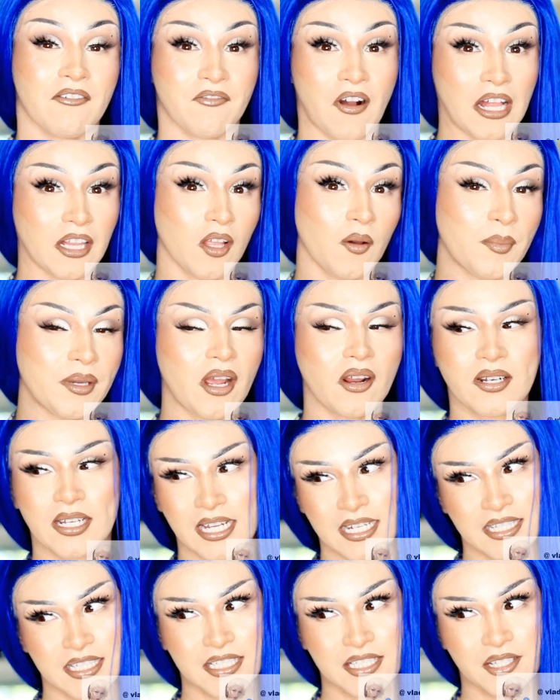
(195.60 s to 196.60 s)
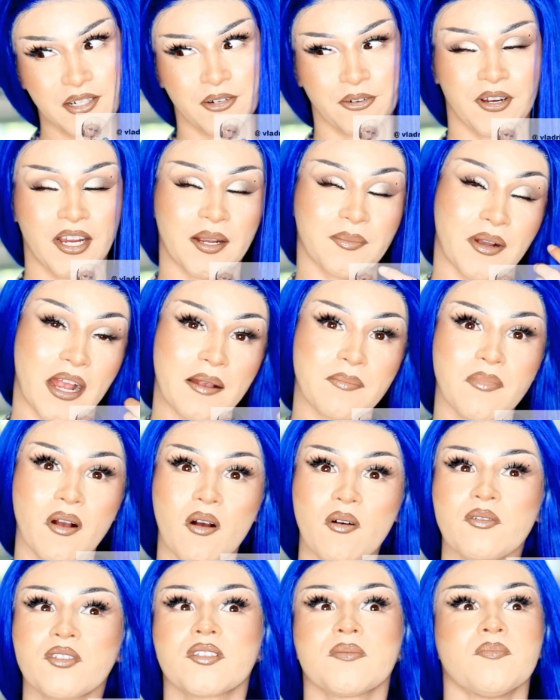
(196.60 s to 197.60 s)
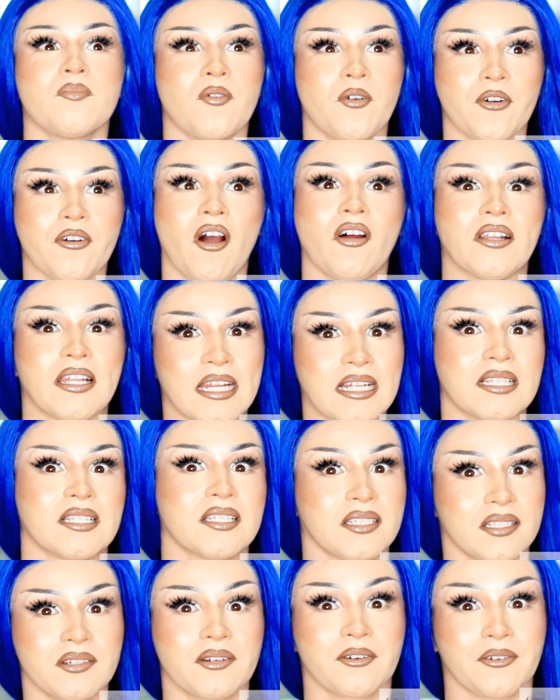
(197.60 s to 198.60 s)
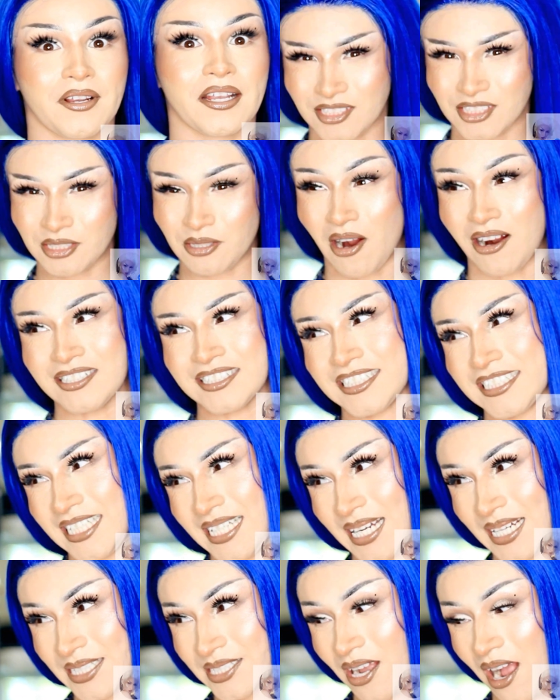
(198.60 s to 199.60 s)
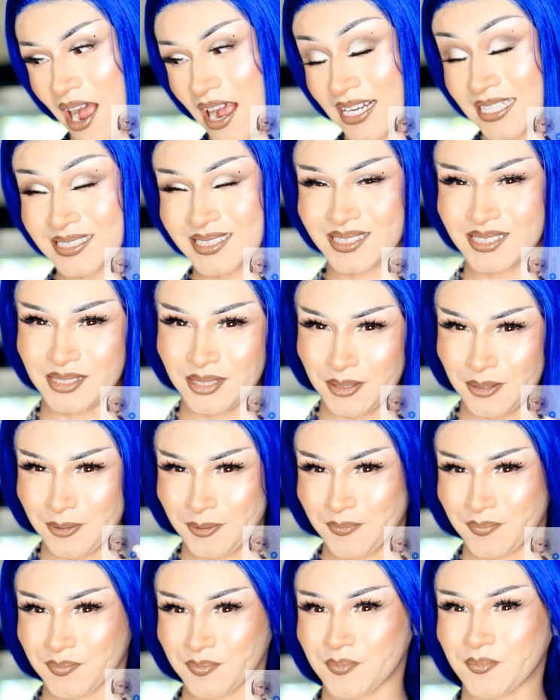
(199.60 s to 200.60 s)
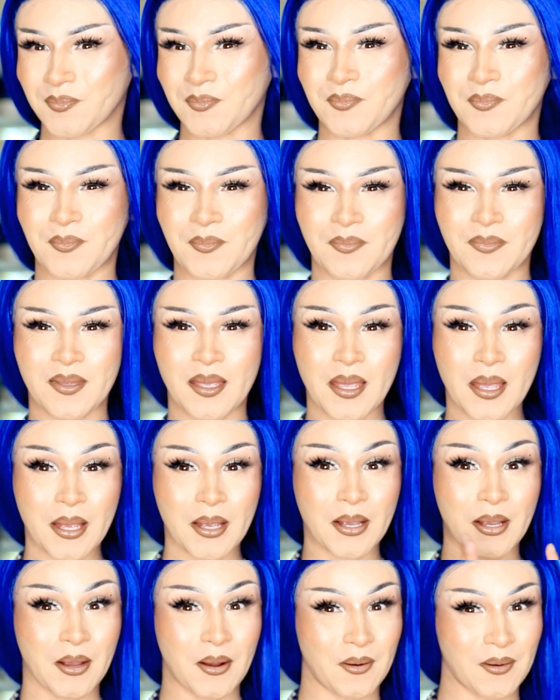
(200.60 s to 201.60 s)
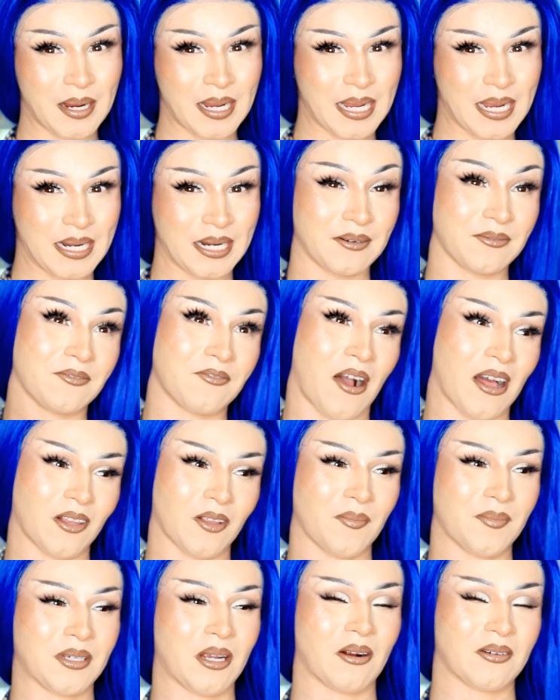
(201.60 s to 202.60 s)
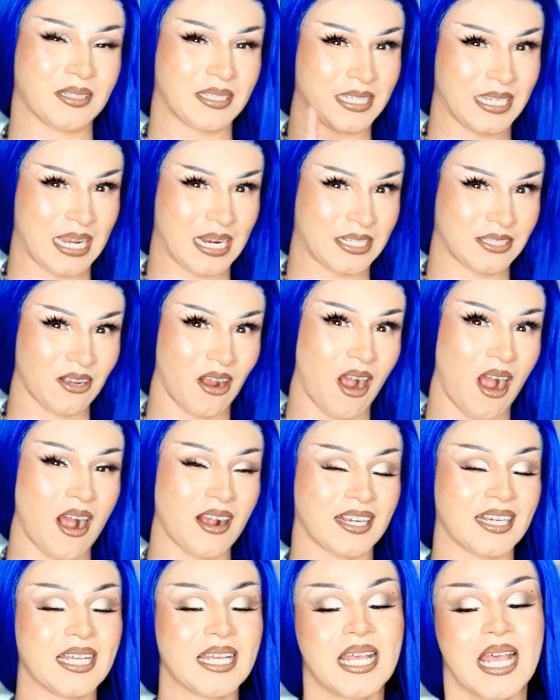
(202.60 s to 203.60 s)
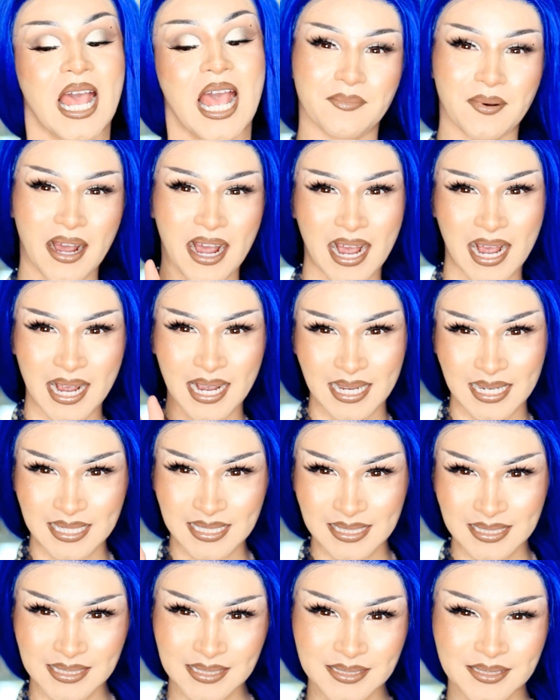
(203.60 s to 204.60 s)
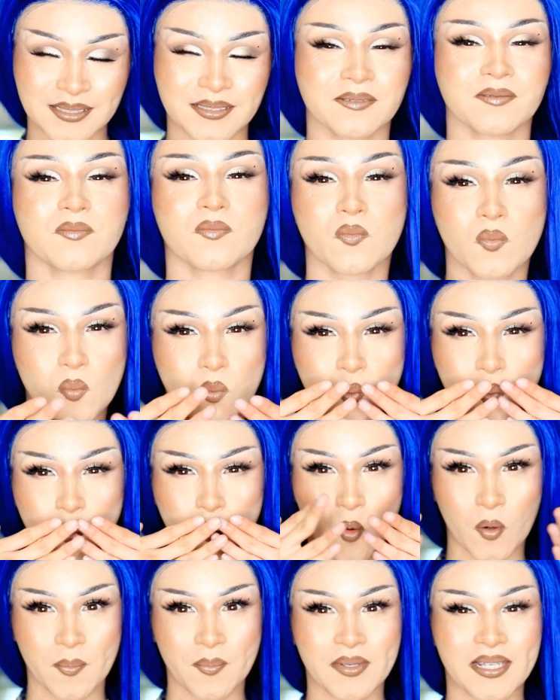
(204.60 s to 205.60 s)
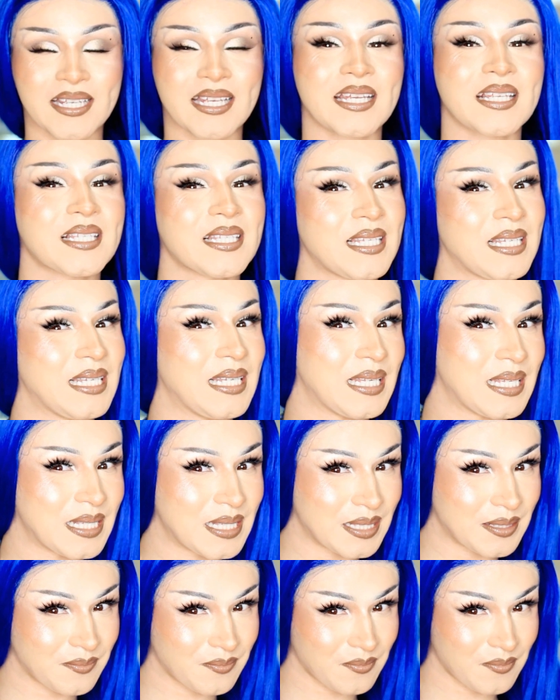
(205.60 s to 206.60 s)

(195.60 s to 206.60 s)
follow me on Instagram. I post more on Instagram. So on TikTok, so go ahead and follow me on TikTok. Bye. Kisses.